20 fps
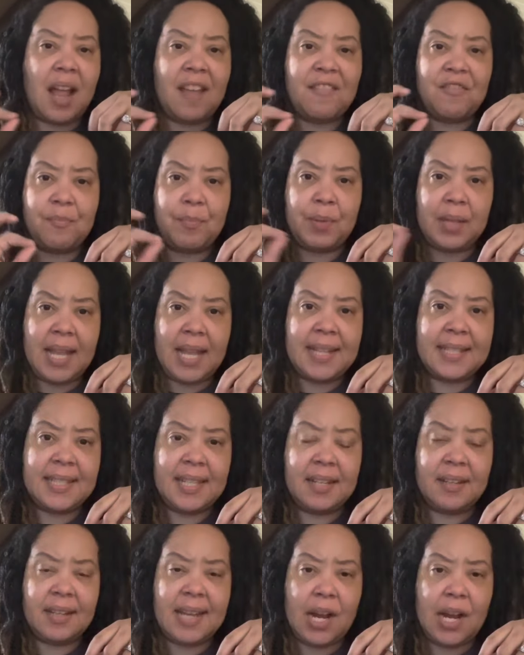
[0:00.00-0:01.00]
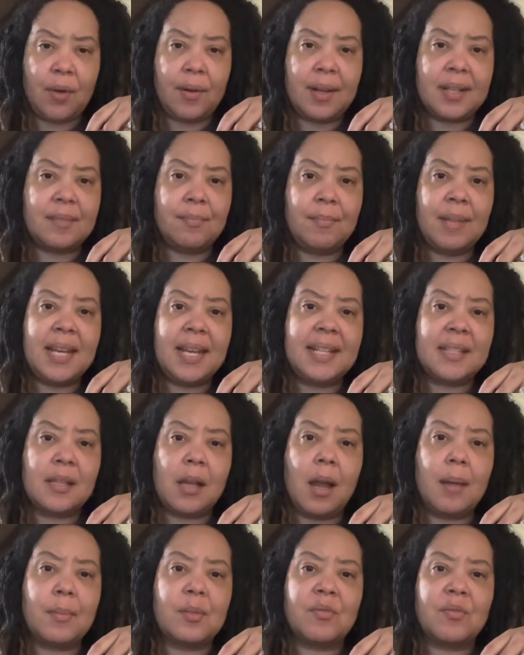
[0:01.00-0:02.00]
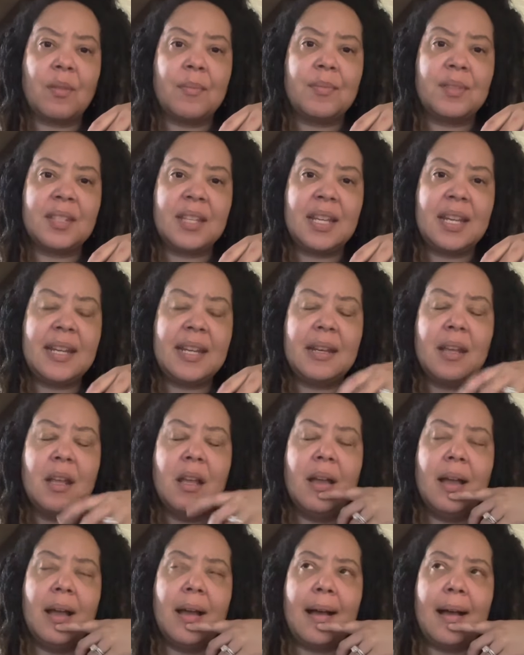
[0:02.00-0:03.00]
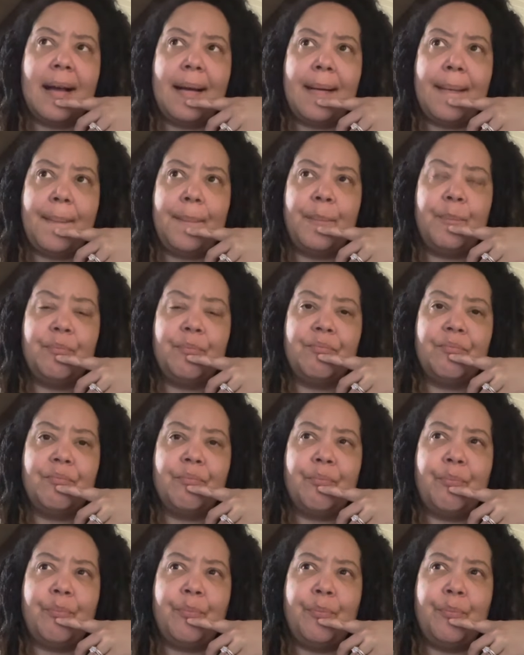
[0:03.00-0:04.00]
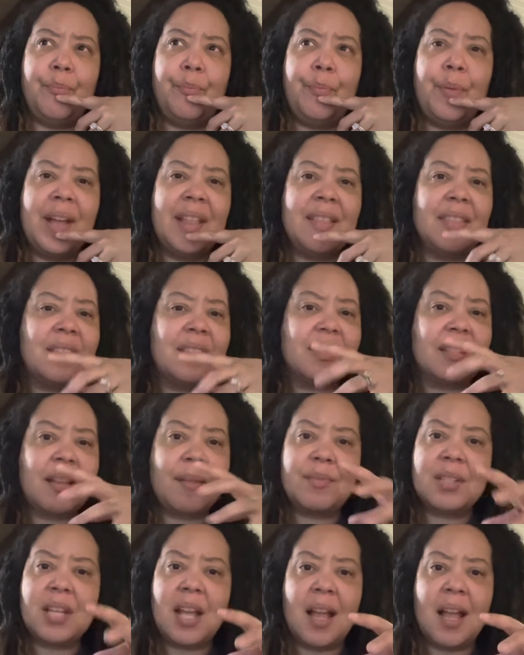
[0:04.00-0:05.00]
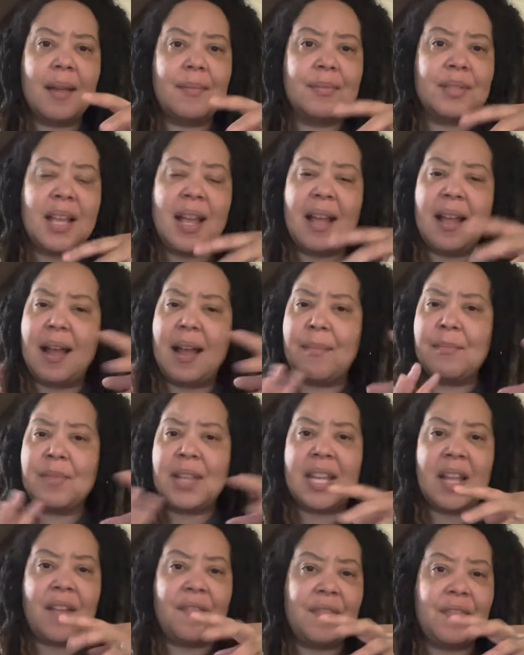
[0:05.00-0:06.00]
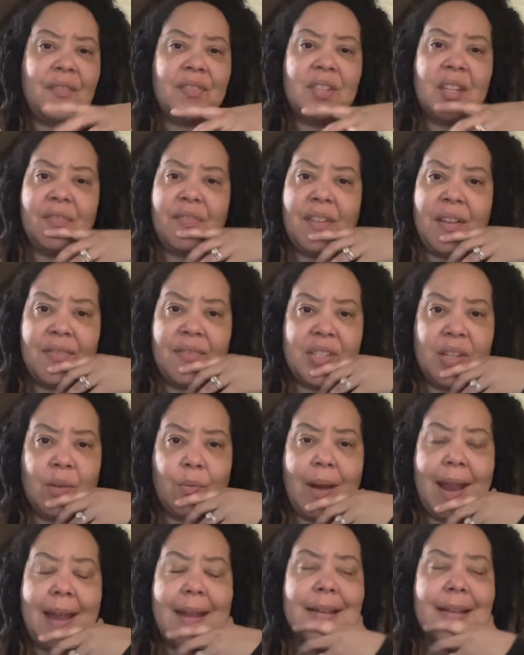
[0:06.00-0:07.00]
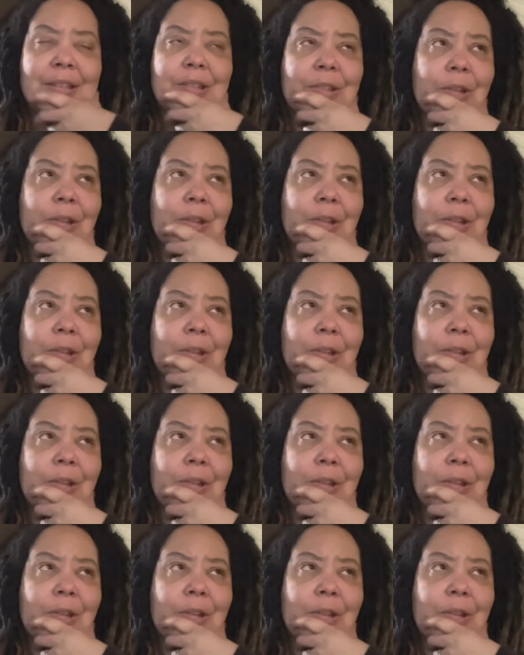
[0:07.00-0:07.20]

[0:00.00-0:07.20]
I've planted carrots many times from seed, but sometimes I'm like a 50-50, right?